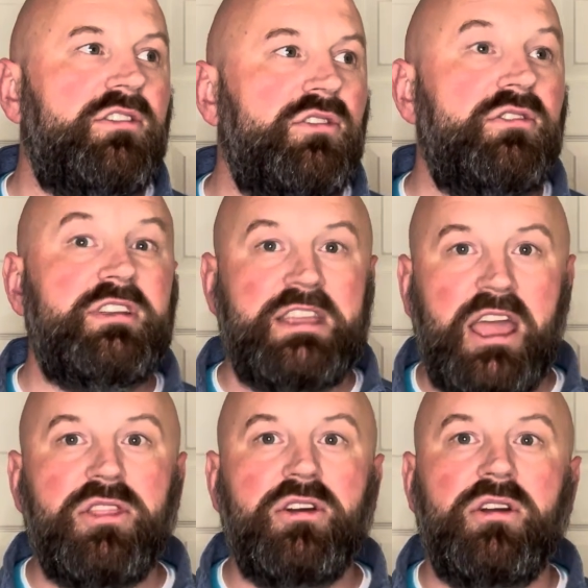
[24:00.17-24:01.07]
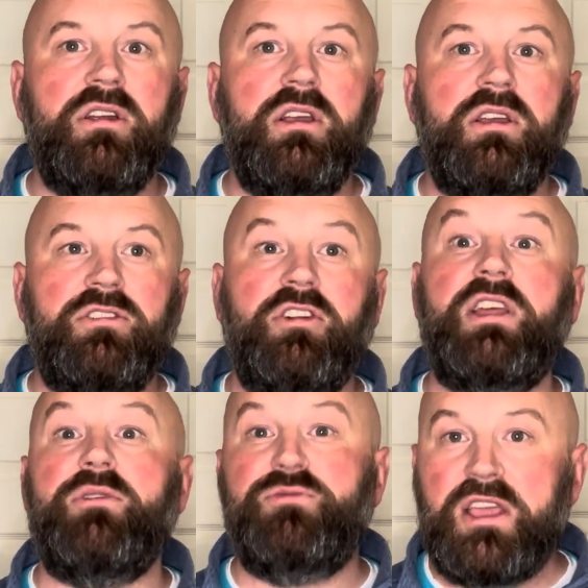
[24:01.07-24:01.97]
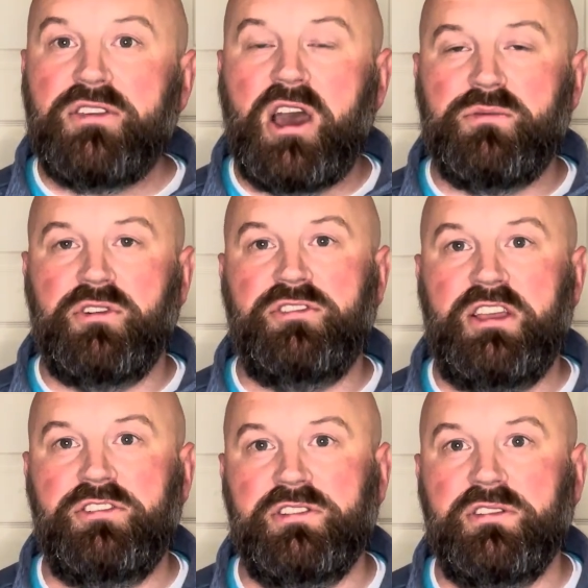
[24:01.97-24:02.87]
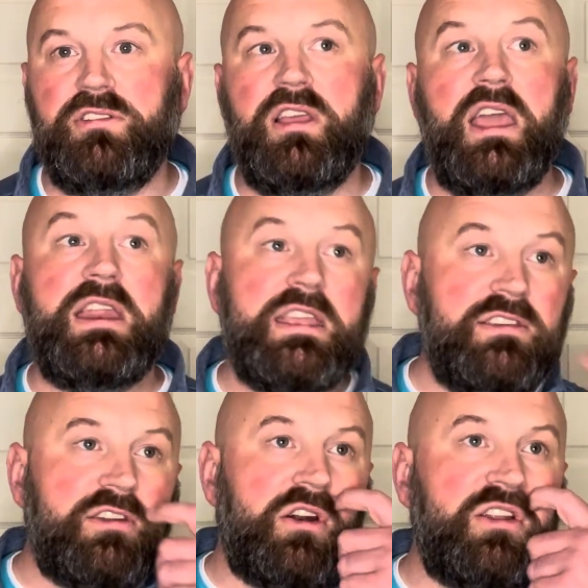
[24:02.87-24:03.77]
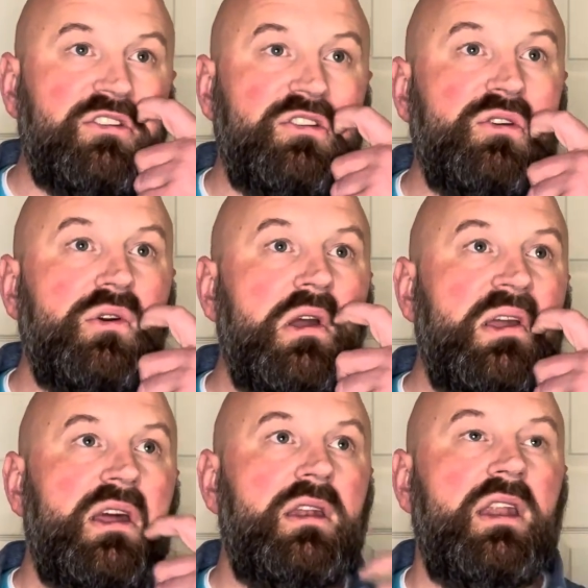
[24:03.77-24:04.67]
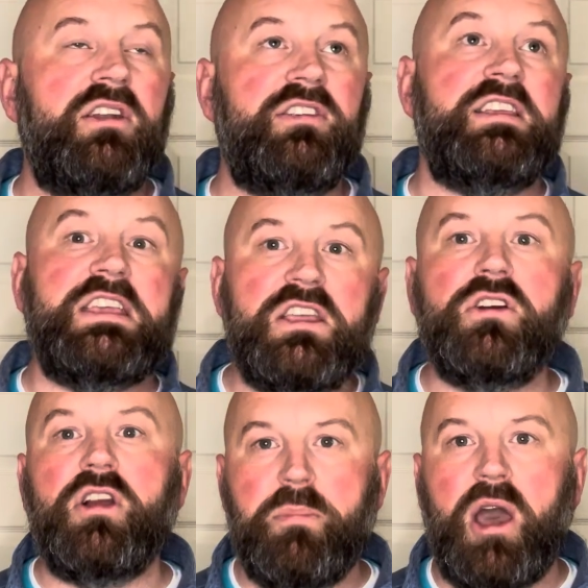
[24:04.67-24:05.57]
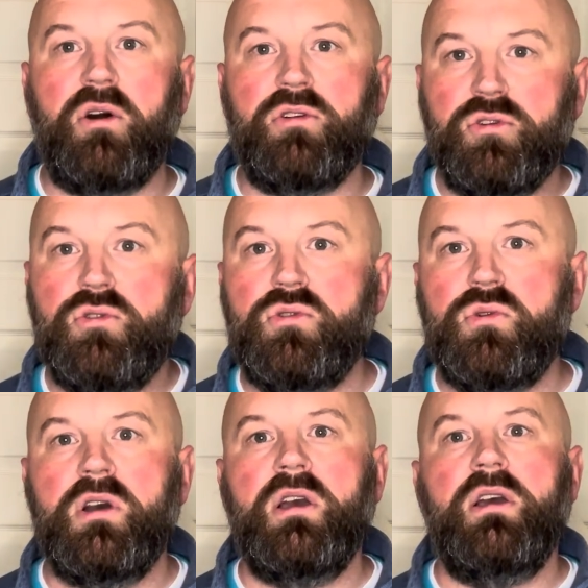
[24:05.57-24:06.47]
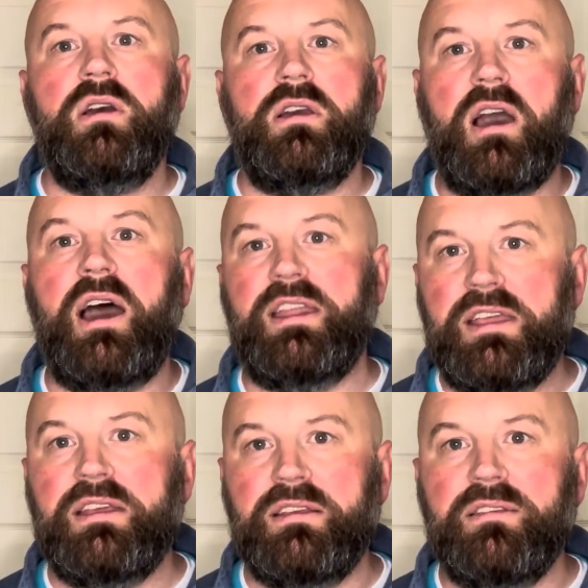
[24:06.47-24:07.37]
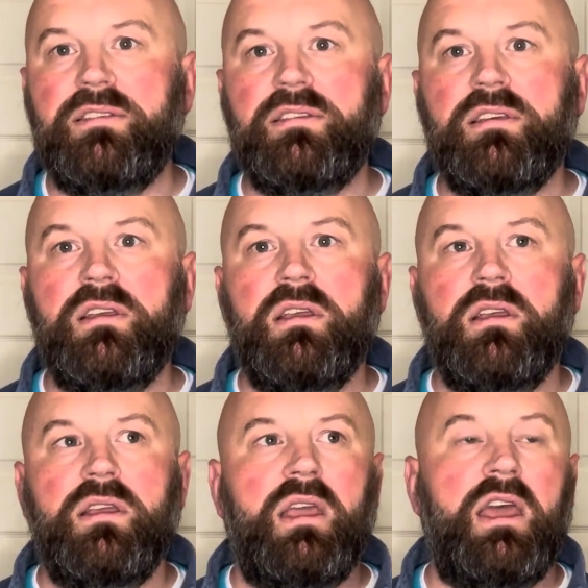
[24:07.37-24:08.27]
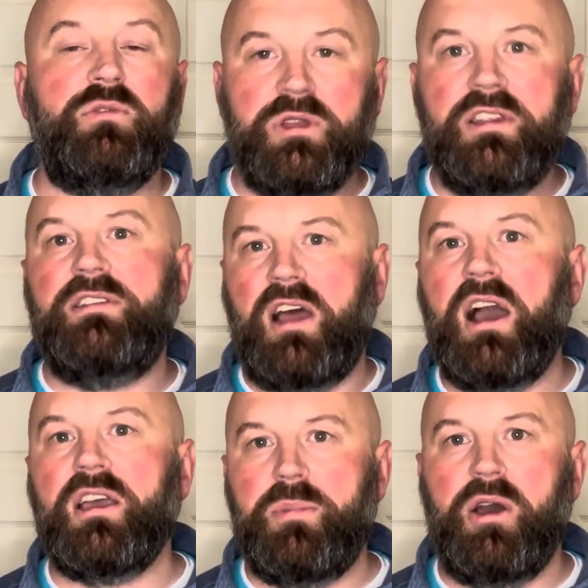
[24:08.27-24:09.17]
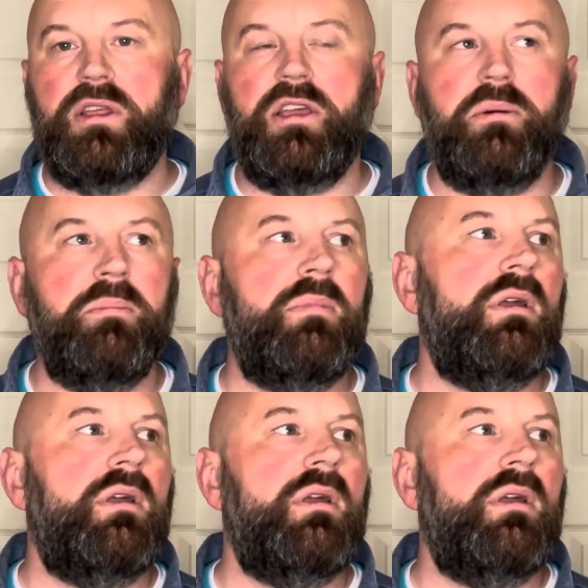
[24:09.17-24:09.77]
to together start to have faith conversations. And he started to not just hear about who God is, as we did talk about him,